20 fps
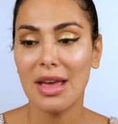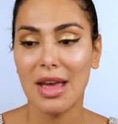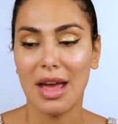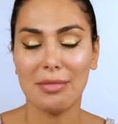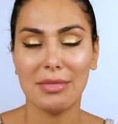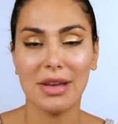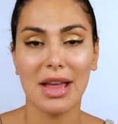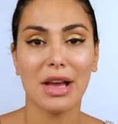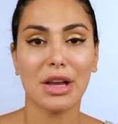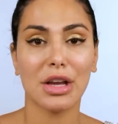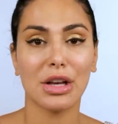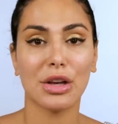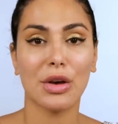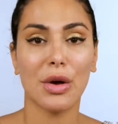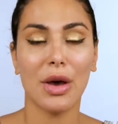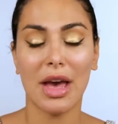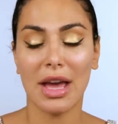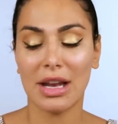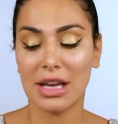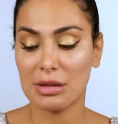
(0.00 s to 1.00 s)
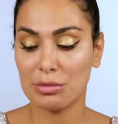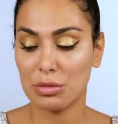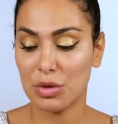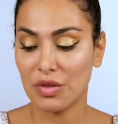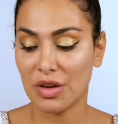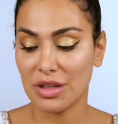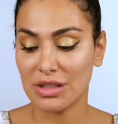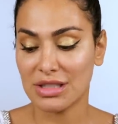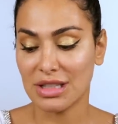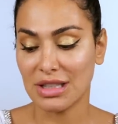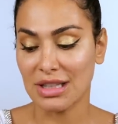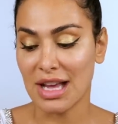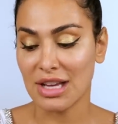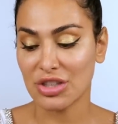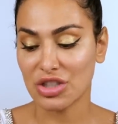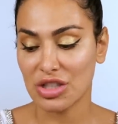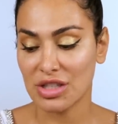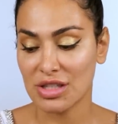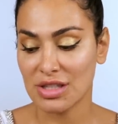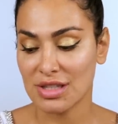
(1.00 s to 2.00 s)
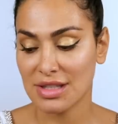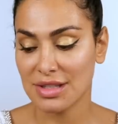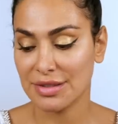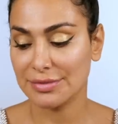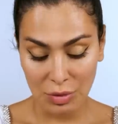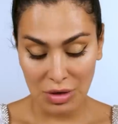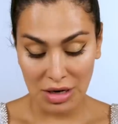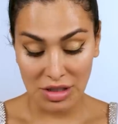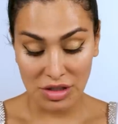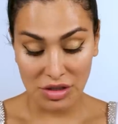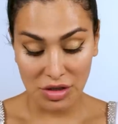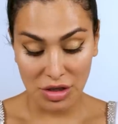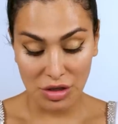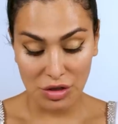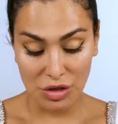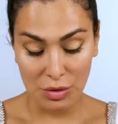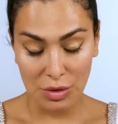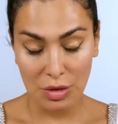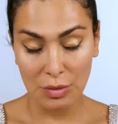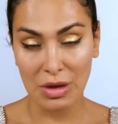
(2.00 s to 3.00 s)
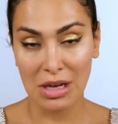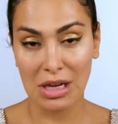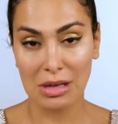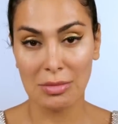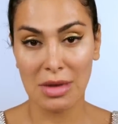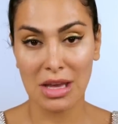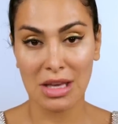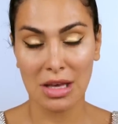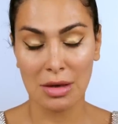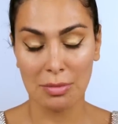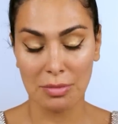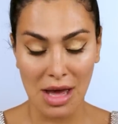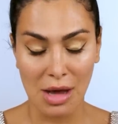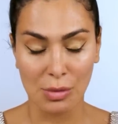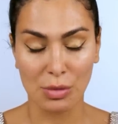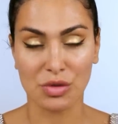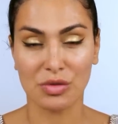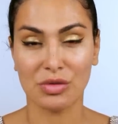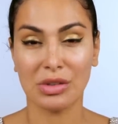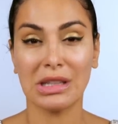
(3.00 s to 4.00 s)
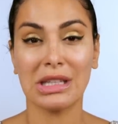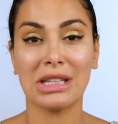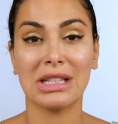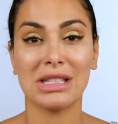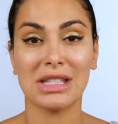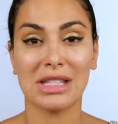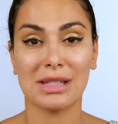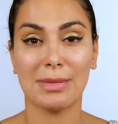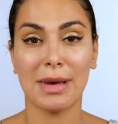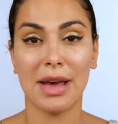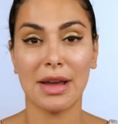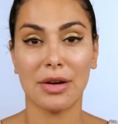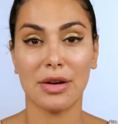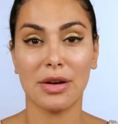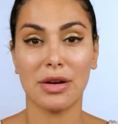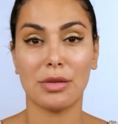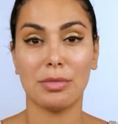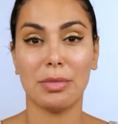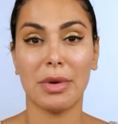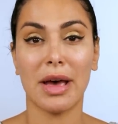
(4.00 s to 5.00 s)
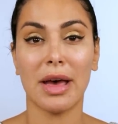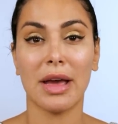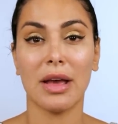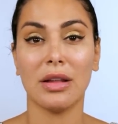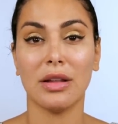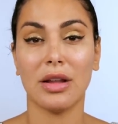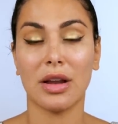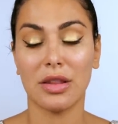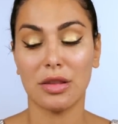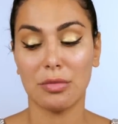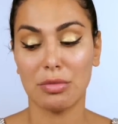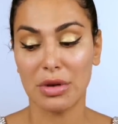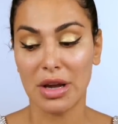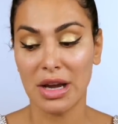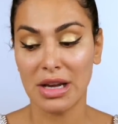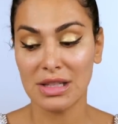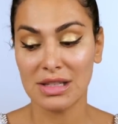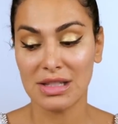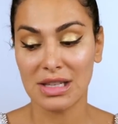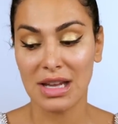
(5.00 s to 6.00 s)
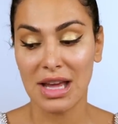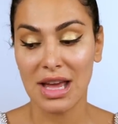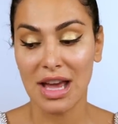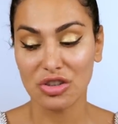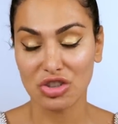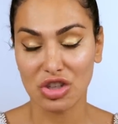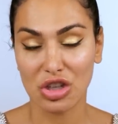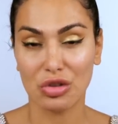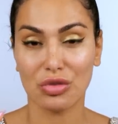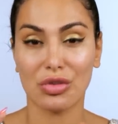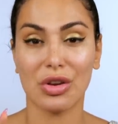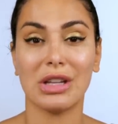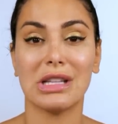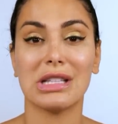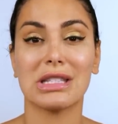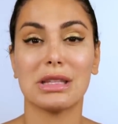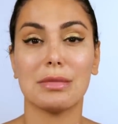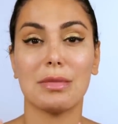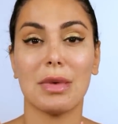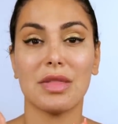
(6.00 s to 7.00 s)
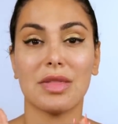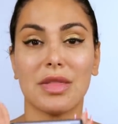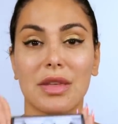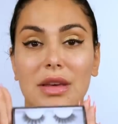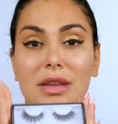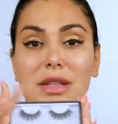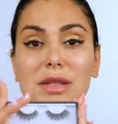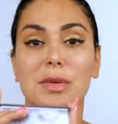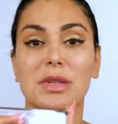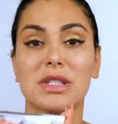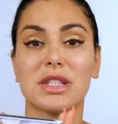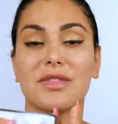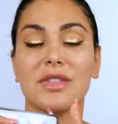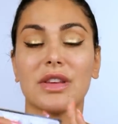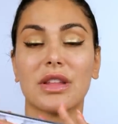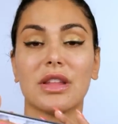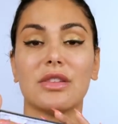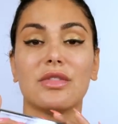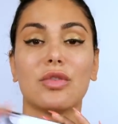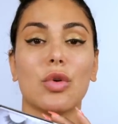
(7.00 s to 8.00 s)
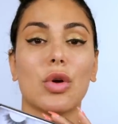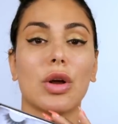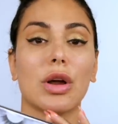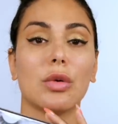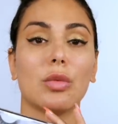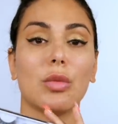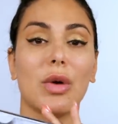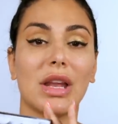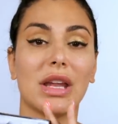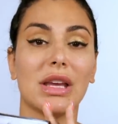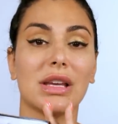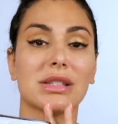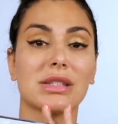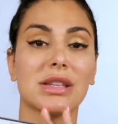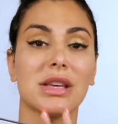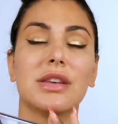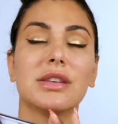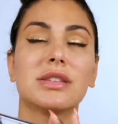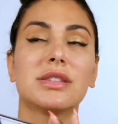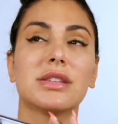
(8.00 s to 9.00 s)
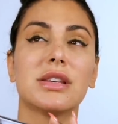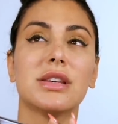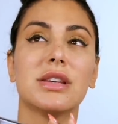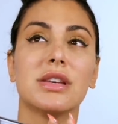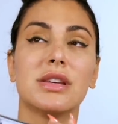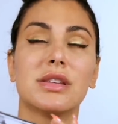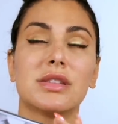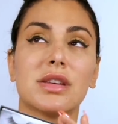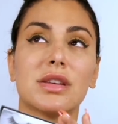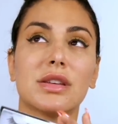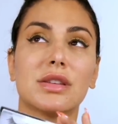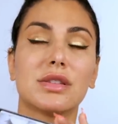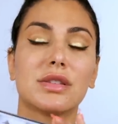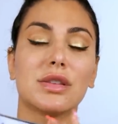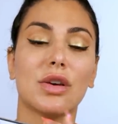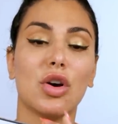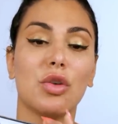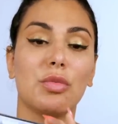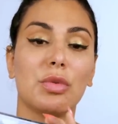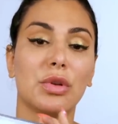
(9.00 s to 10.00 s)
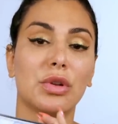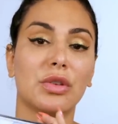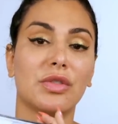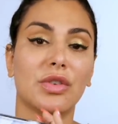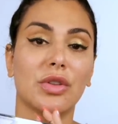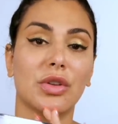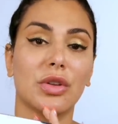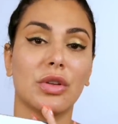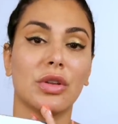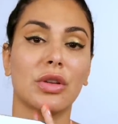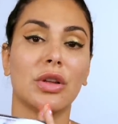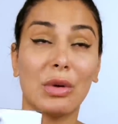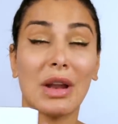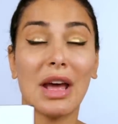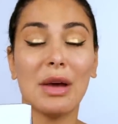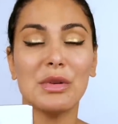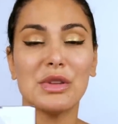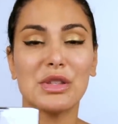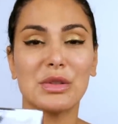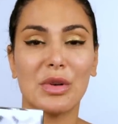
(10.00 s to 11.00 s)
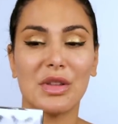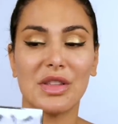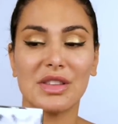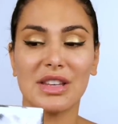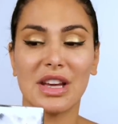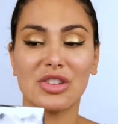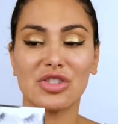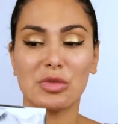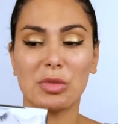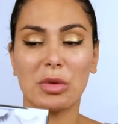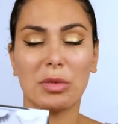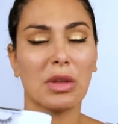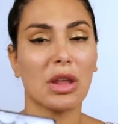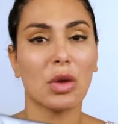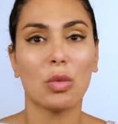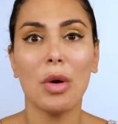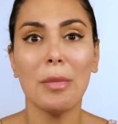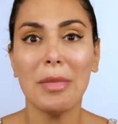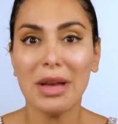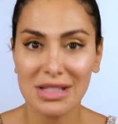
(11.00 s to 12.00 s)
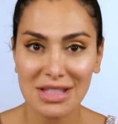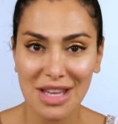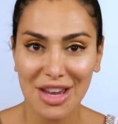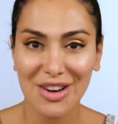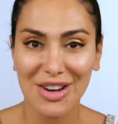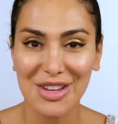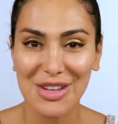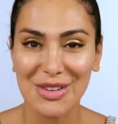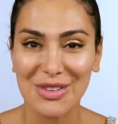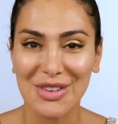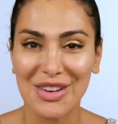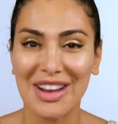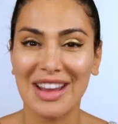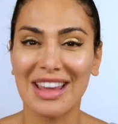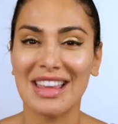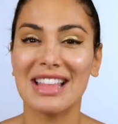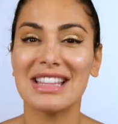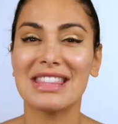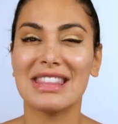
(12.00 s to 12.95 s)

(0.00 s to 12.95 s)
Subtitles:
I'm now gonna go ahead and move on to lashes. When I started doing wedding makeup, I was really inspired by a lot of the brides, and I actually created Samantha specifically for weddings. This is so beautiful. When I used to wear these lashes, people be like, what mascara are you wearing?